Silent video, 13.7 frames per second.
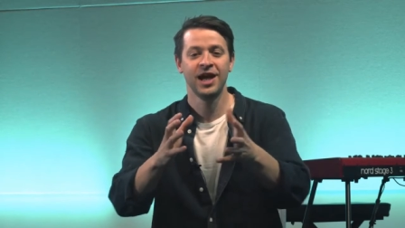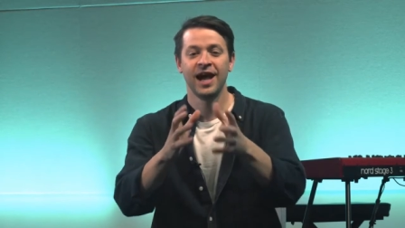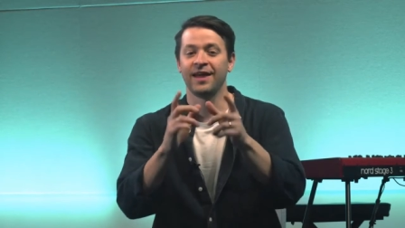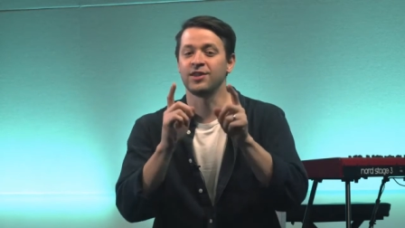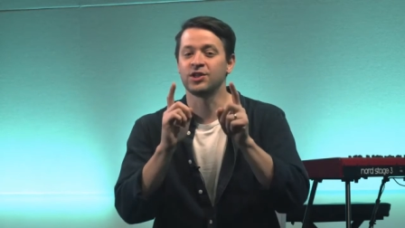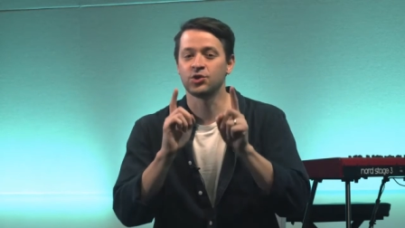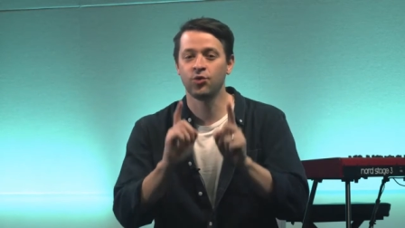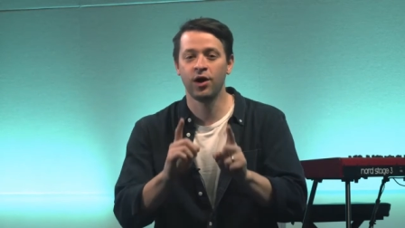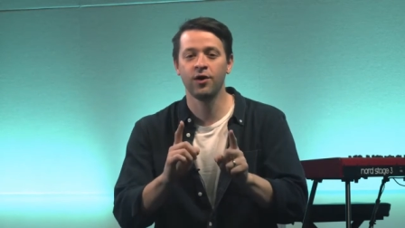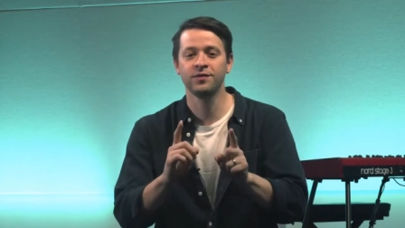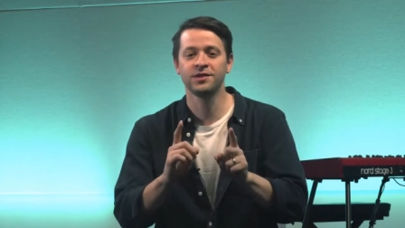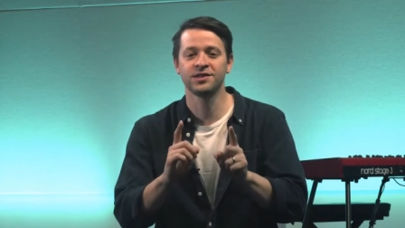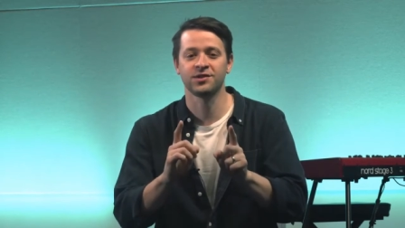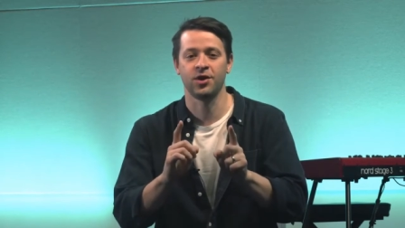And the 12
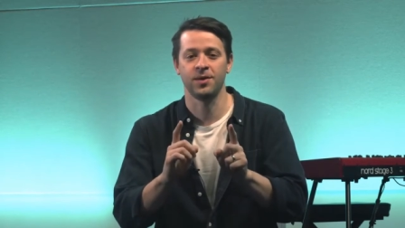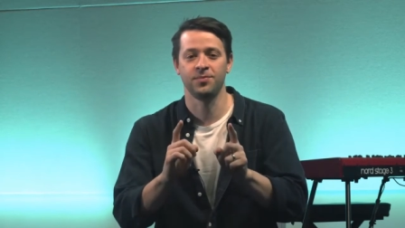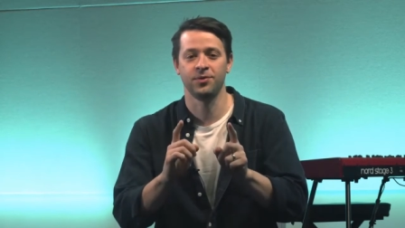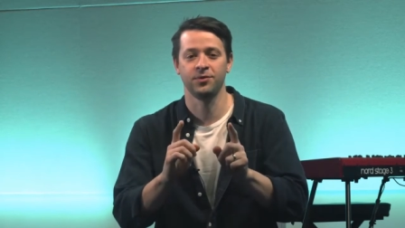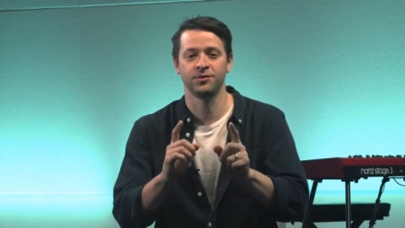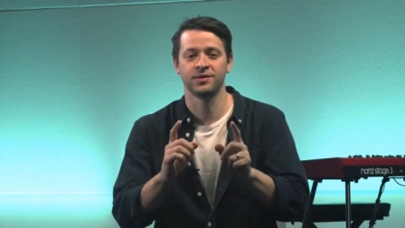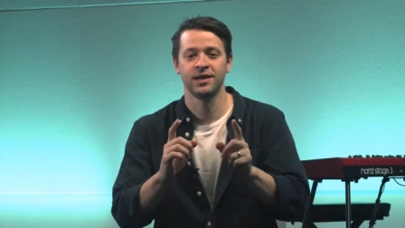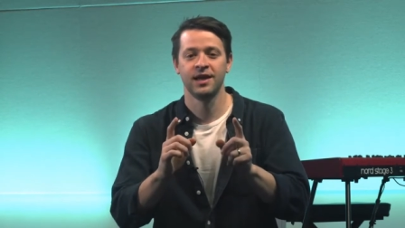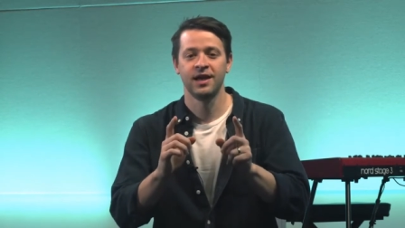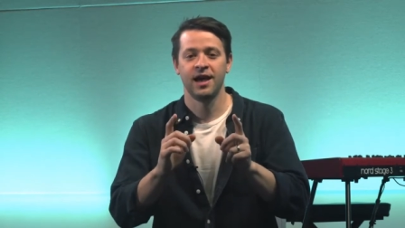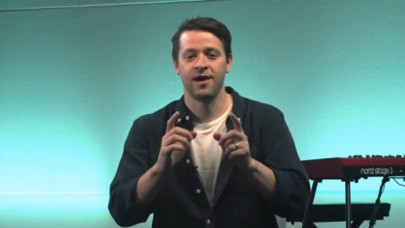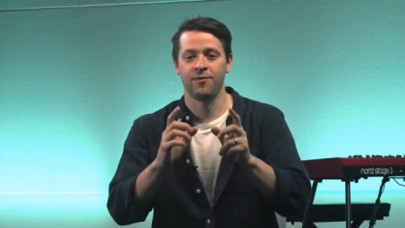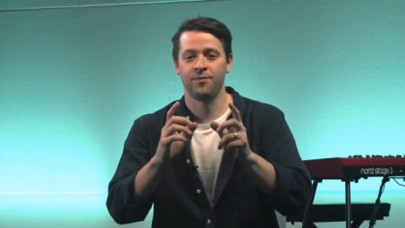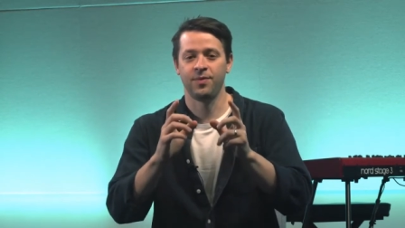disciples
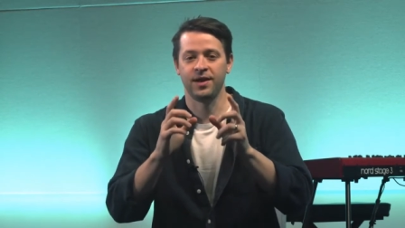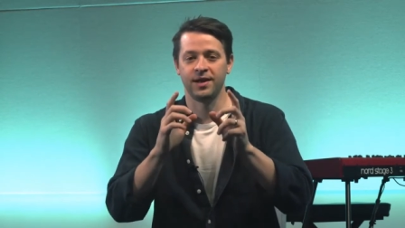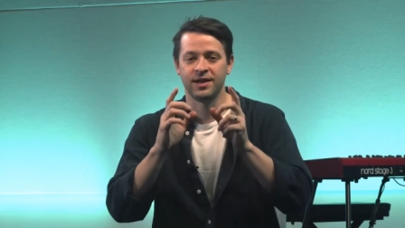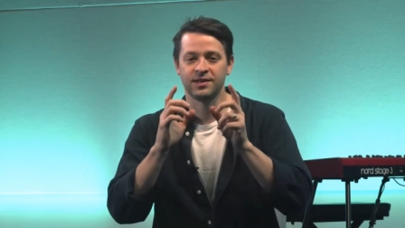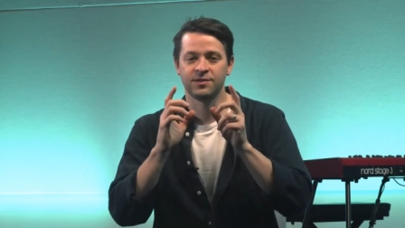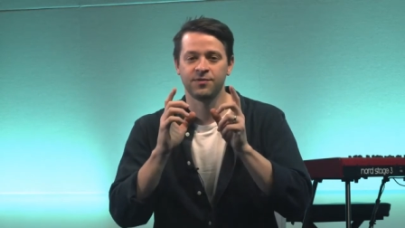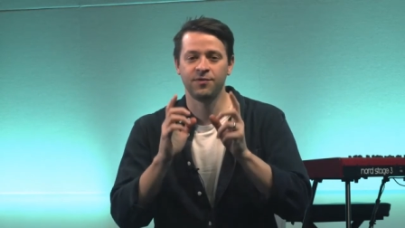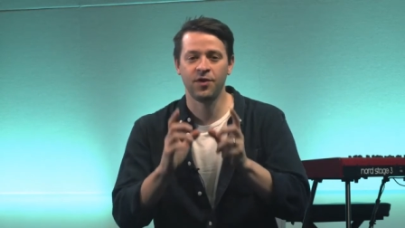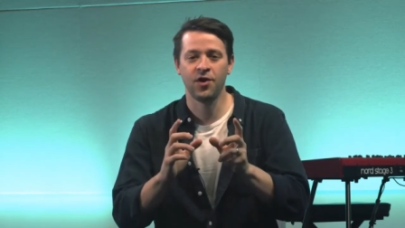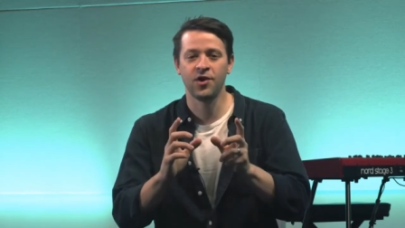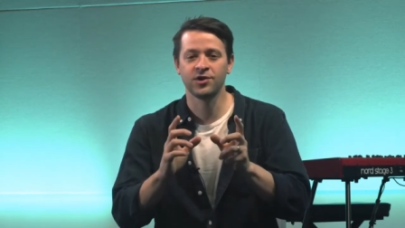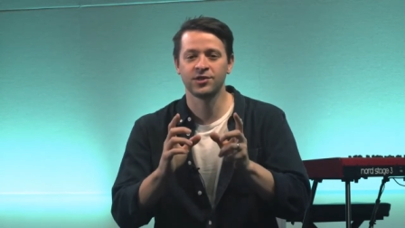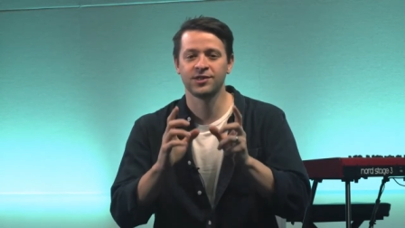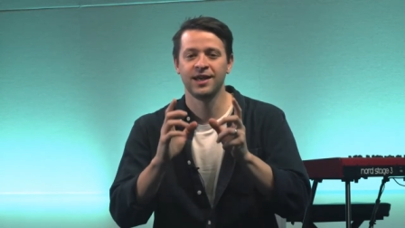have been his
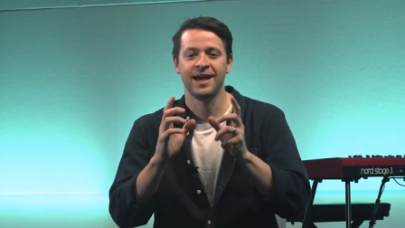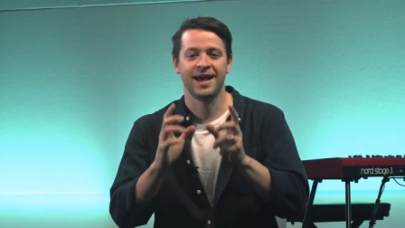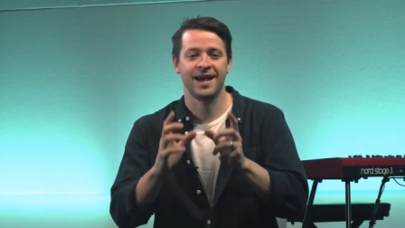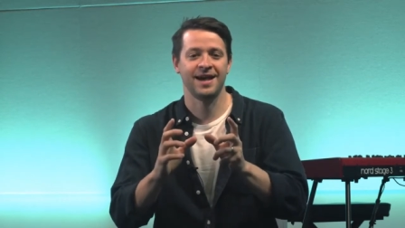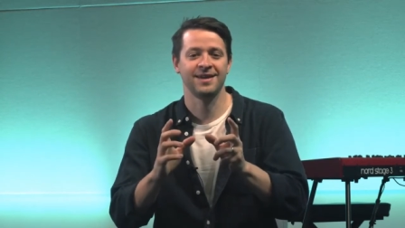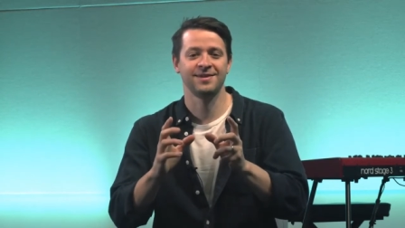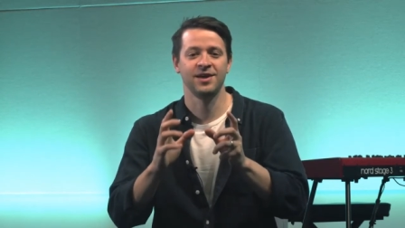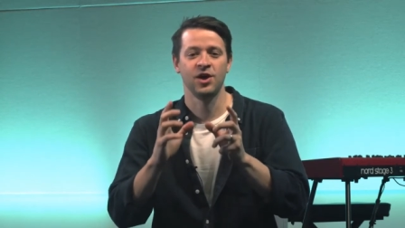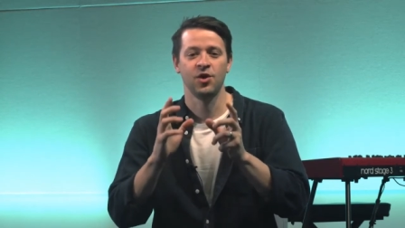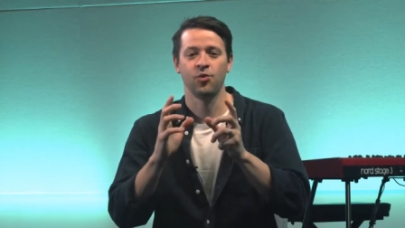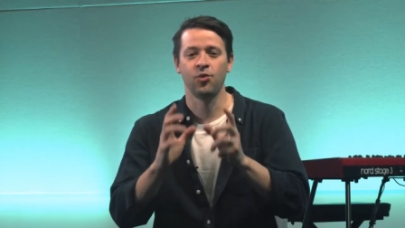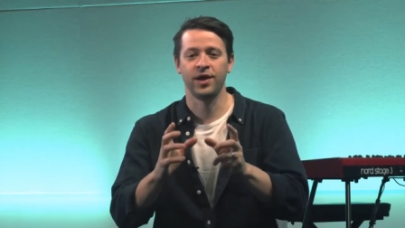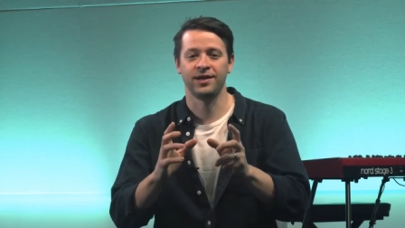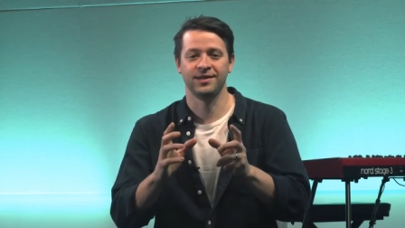first hand
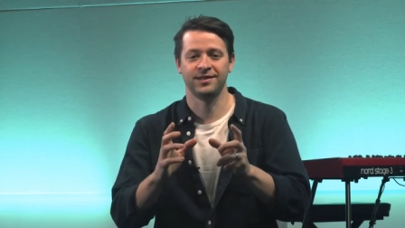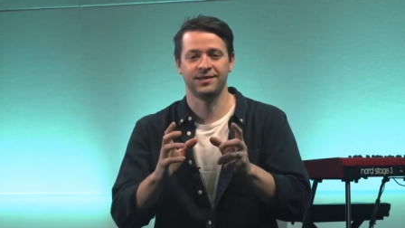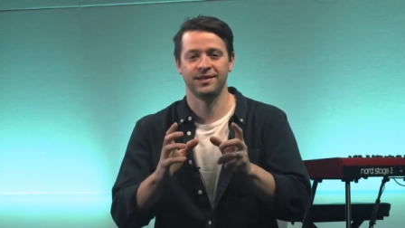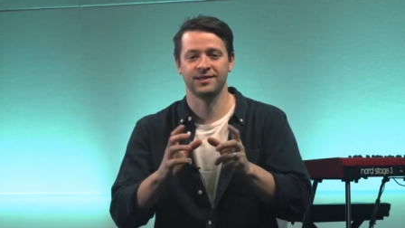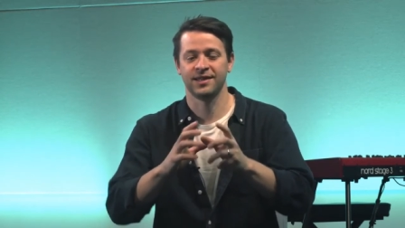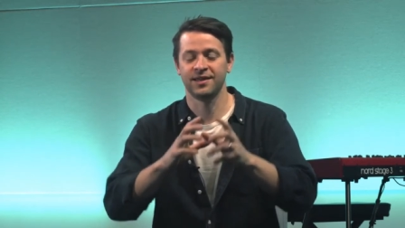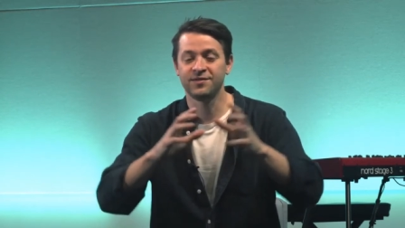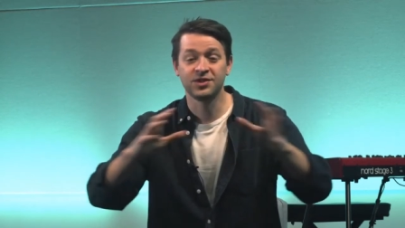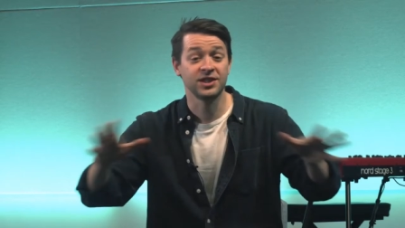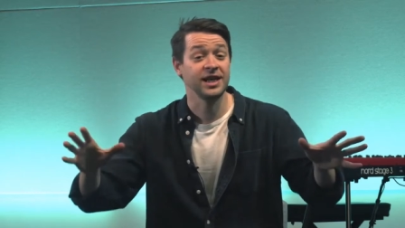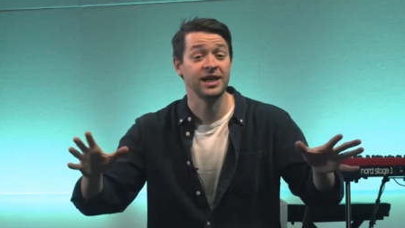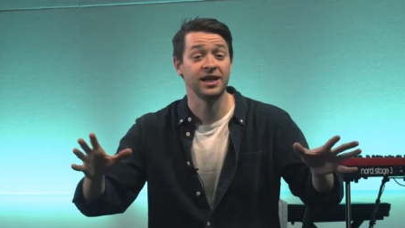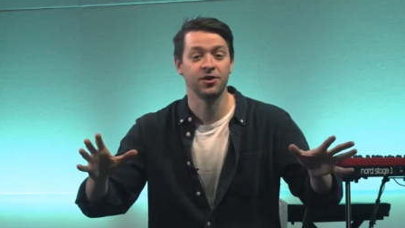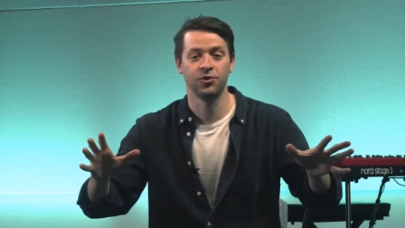witnesses, they've
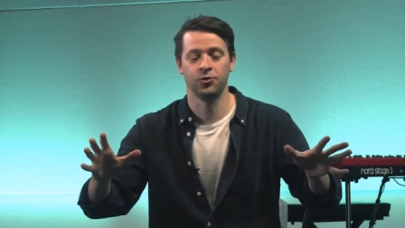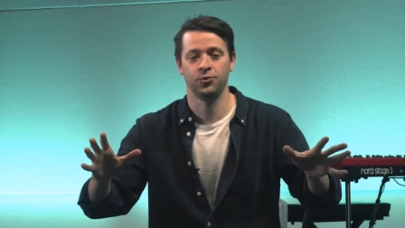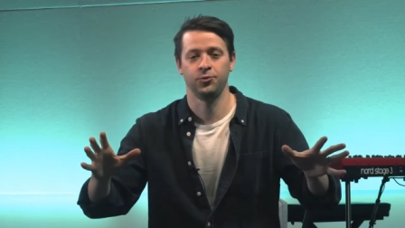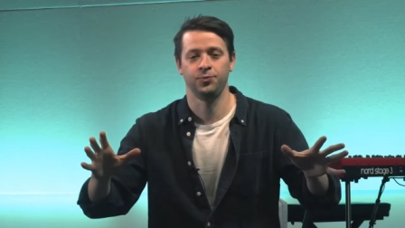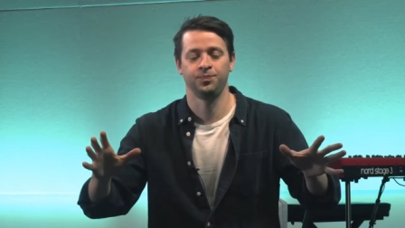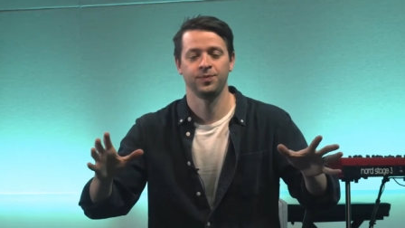seen it all.